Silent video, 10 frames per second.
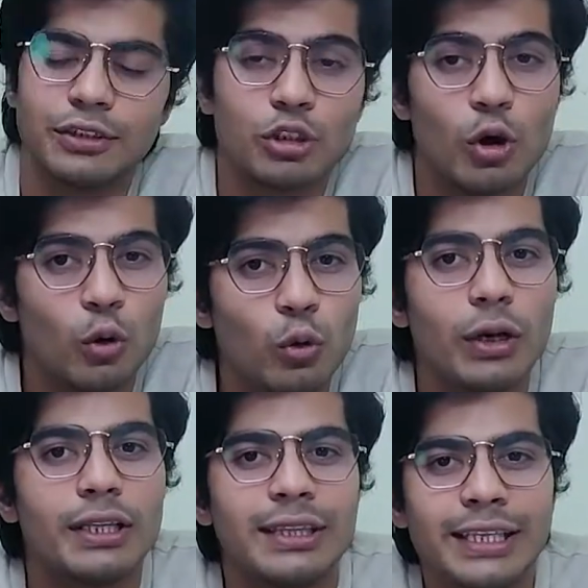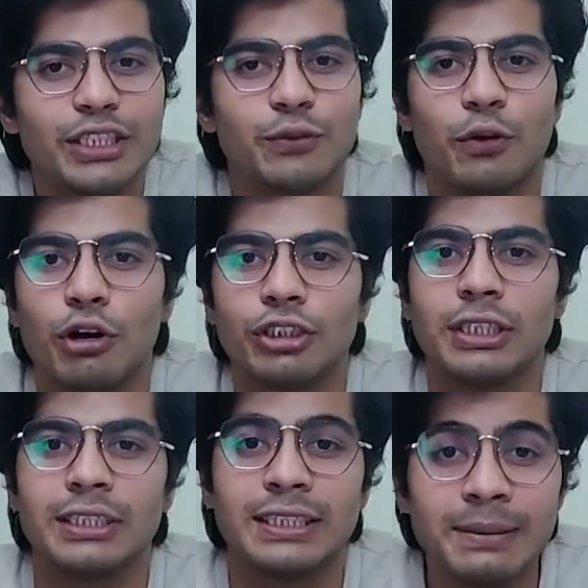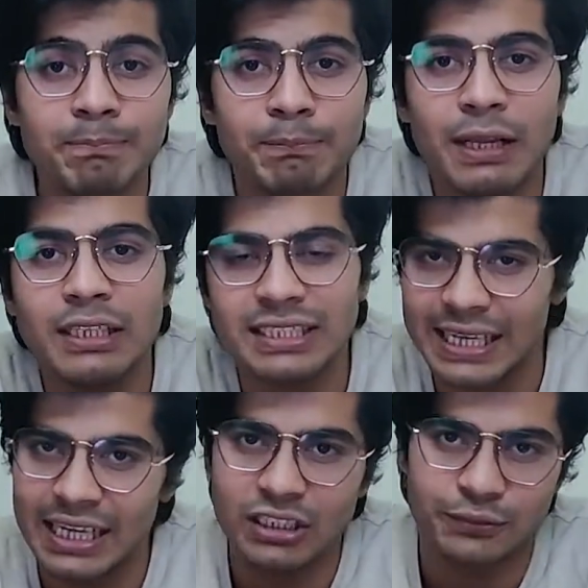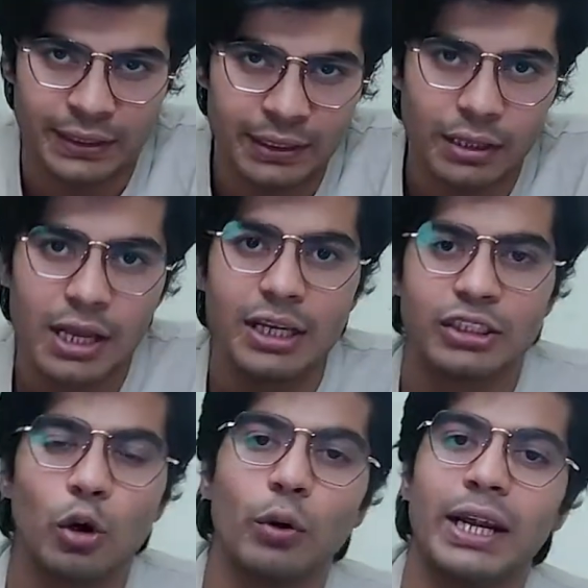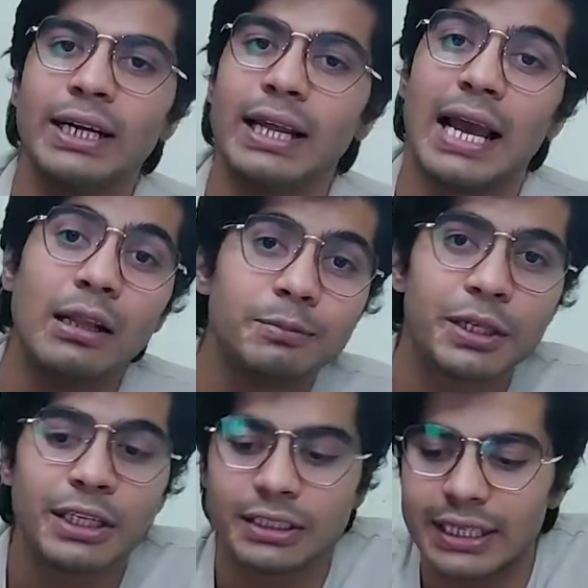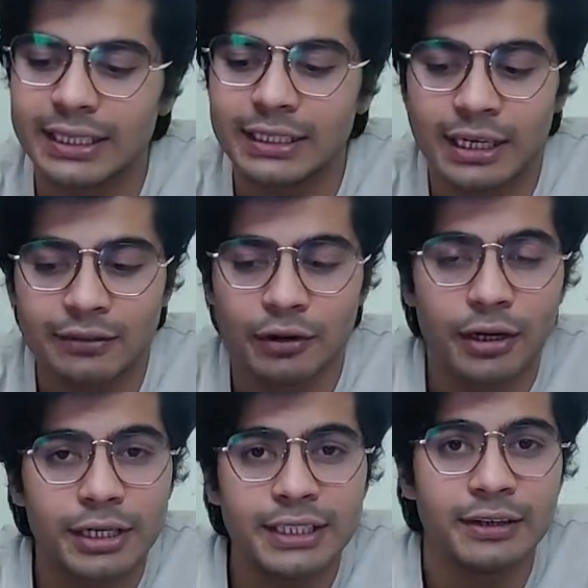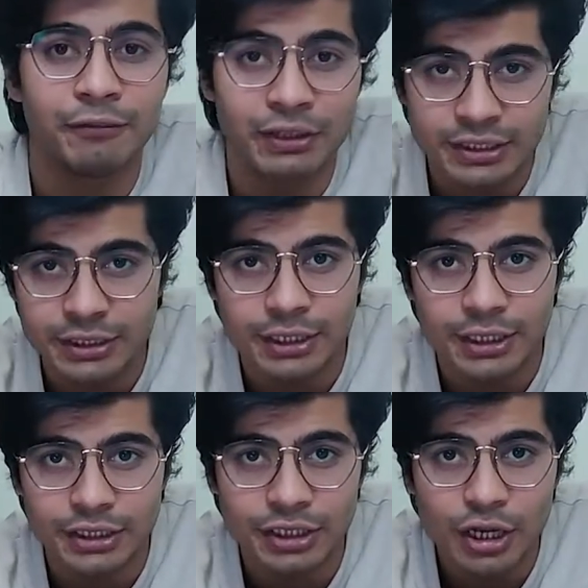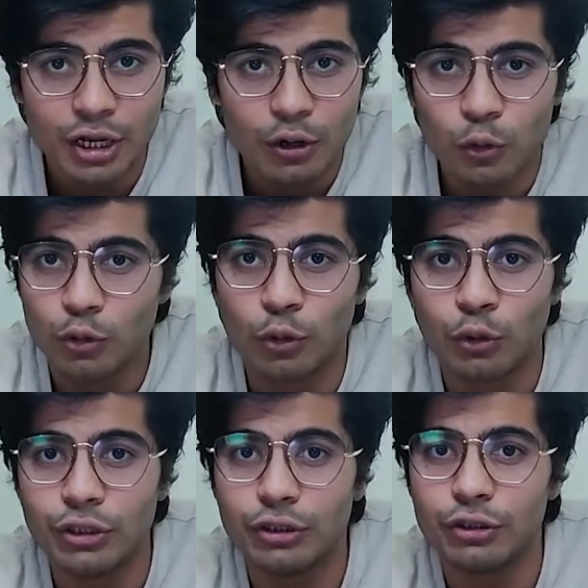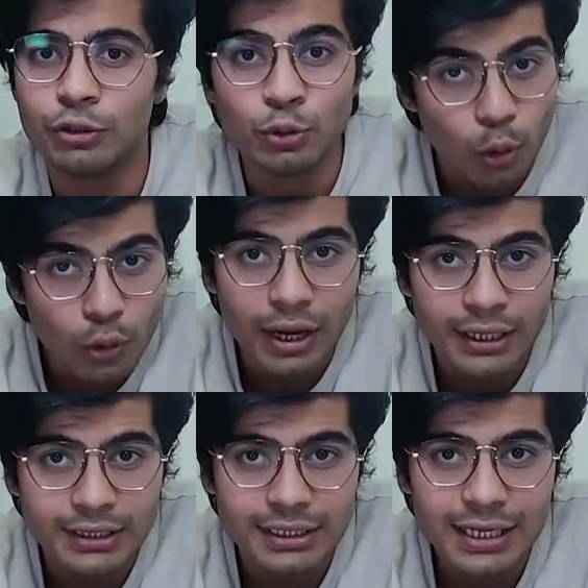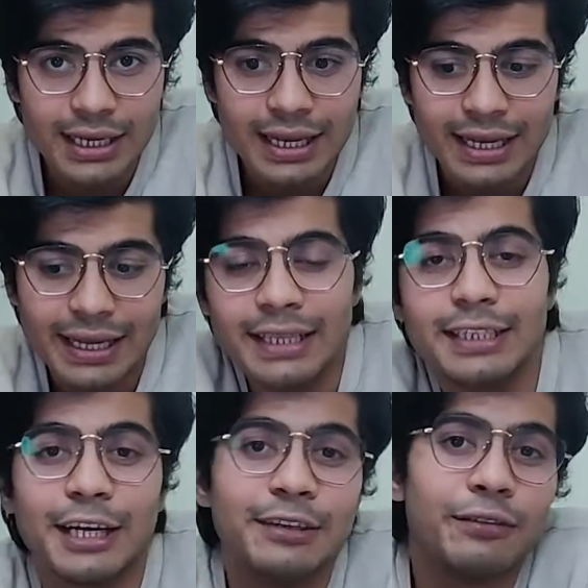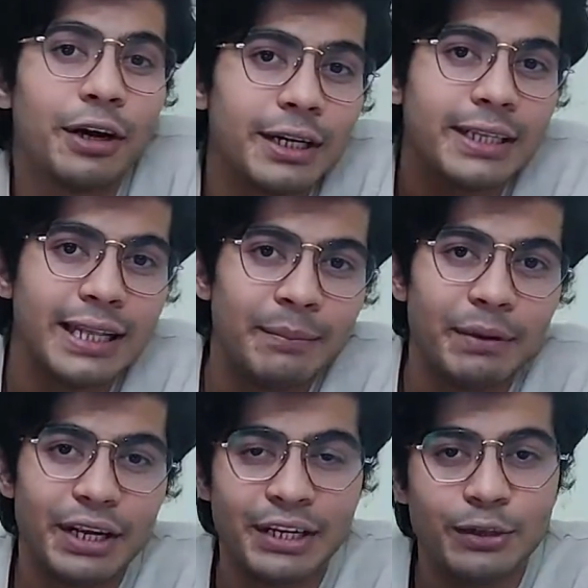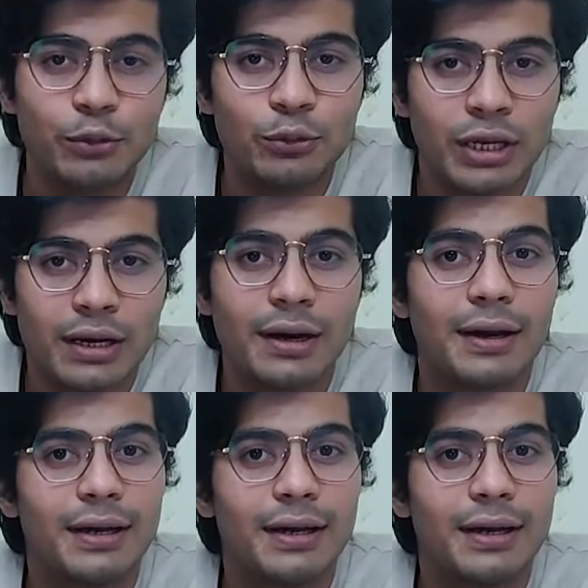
So this was the simple sales funnel. So it helps us in converting the visitors who don't know us, in converting them into the